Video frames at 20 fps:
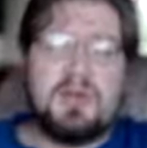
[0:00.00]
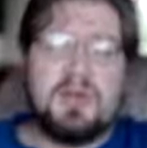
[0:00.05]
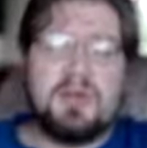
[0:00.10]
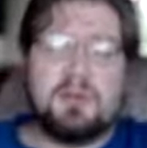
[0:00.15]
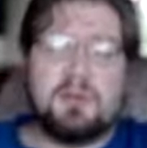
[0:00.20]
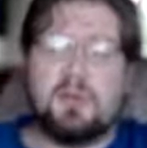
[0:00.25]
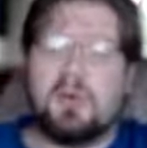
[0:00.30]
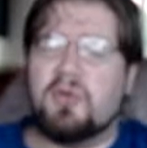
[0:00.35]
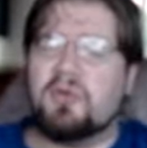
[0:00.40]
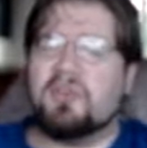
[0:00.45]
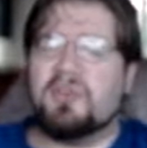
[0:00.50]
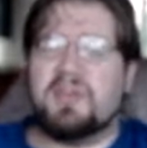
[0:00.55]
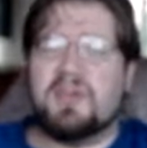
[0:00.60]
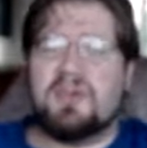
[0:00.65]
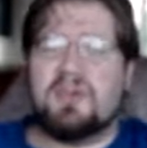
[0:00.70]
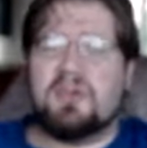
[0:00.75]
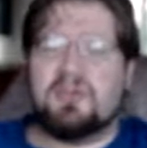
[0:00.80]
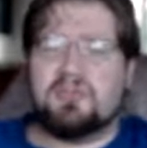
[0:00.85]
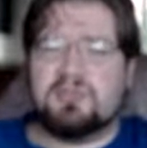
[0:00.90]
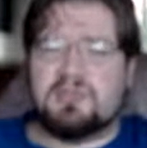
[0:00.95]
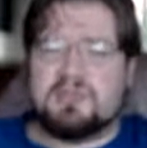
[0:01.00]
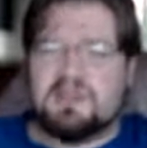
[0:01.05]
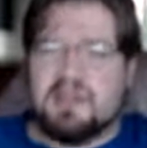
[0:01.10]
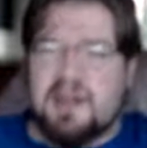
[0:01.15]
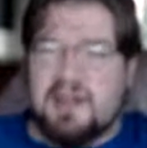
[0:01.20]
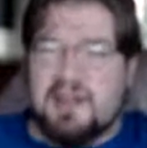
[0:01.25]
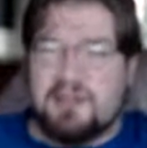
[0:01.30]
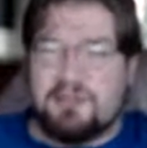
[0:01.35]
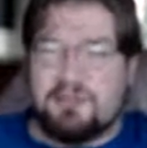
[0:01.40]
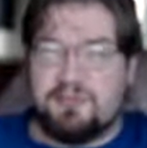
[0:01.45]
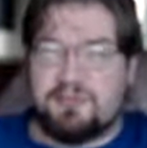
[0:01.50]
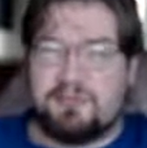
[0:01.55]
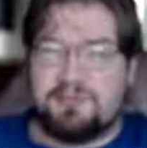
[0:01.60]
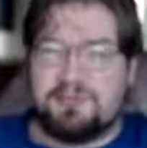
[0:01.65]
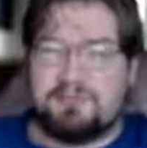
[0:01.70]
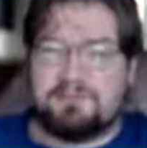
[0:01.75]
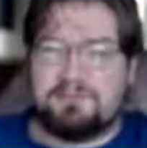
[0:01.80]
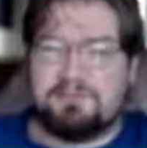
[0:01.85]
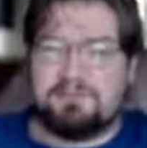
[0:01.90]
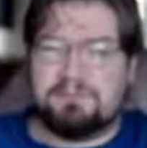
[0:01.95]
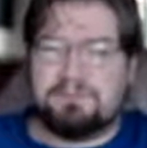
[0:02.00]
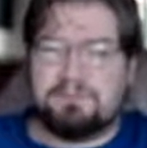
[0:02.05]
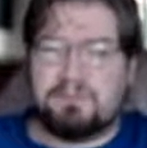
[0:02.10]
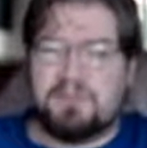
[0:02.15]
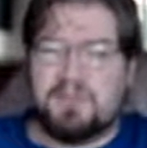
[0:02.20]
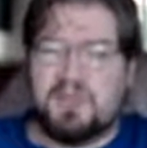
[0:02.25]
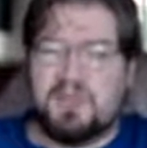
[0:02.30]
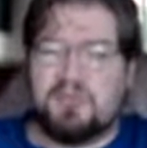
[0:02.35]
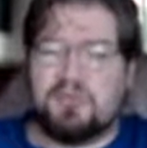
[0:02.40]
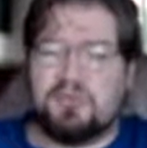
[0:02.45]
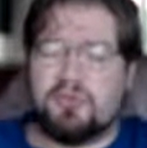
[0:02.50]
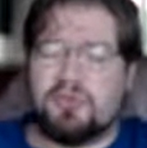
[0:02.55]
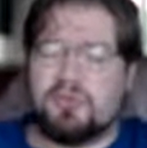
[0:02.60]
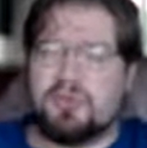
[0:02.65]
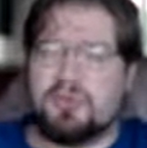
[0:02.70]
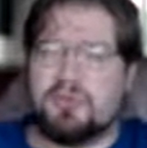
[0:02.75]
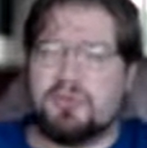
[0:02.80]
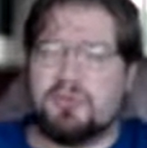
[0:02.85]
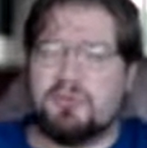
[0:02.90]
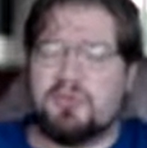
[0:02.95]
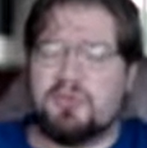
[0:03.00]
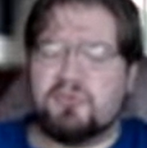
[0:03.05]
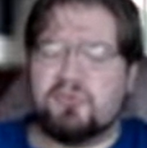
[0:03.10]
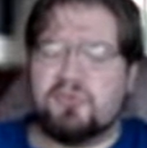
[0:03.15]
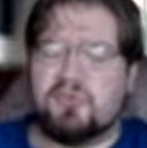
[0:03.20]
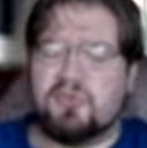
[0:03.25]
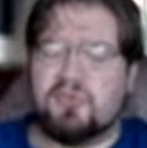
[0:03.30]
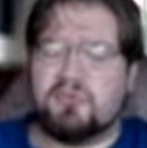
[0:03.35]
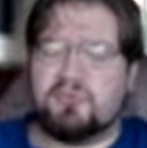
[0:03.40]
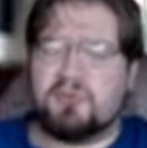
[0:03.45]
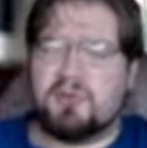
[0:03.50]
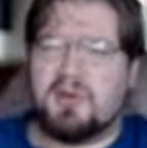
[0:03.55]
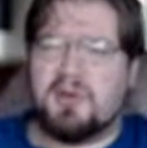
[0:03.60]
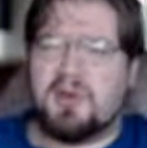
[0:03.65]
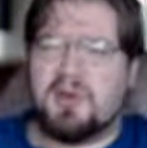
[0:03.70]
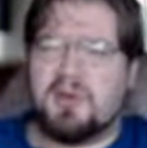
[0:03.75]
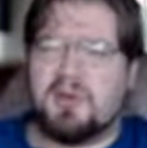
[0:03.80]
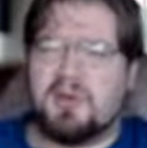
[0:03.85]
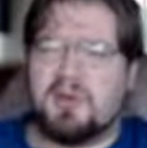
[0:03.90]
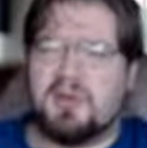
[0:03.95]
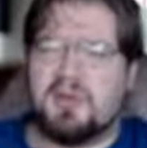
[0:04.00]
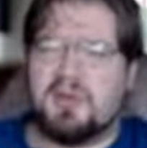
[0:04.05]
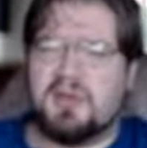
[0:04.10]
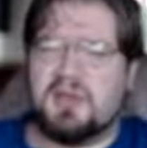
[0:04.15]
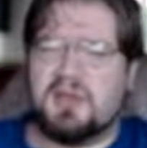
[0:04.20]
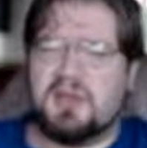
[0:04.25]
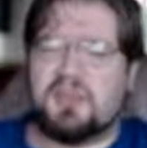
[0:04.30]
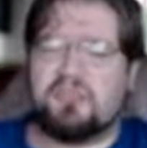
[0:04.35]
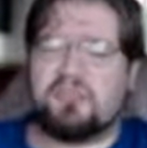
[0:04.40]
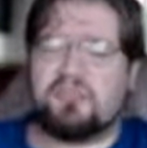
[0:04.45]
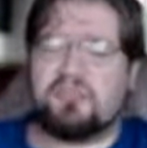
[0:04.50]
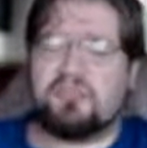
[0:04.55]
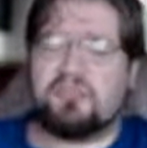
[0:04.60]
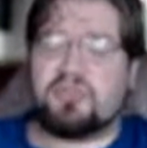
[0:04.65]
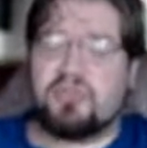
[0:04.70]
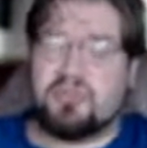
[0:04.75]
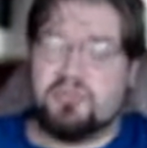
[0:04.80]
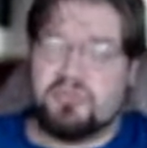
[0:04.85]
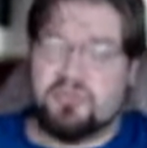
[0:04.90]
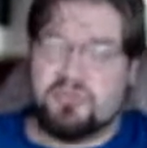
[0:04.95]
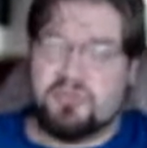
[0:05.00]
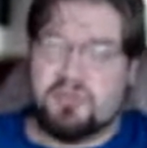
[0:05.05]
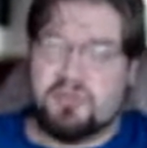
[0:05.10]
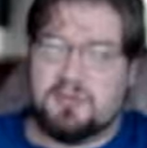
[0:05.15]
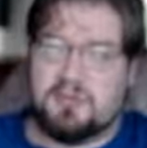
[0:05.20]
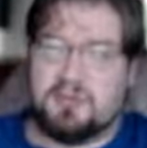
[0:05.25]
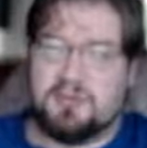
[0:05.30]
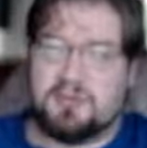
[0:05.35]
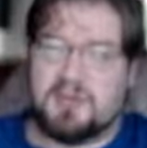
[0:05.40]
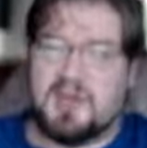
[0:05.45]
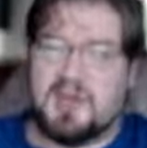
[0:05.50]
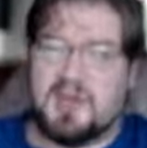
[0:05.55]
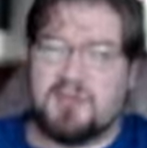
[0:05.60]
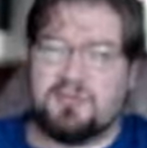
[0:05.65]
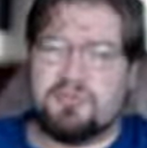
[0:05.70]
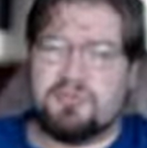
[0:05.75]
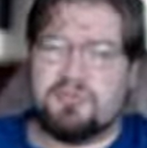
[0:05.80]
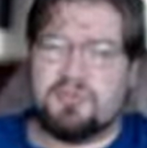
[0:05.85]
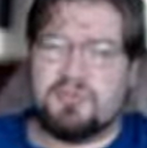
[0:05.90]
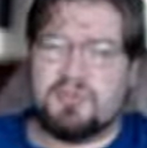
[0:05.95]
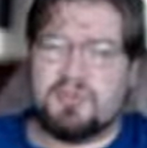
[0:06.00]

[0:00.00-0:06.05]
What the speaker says: quality of life is not going to be served by extension of life.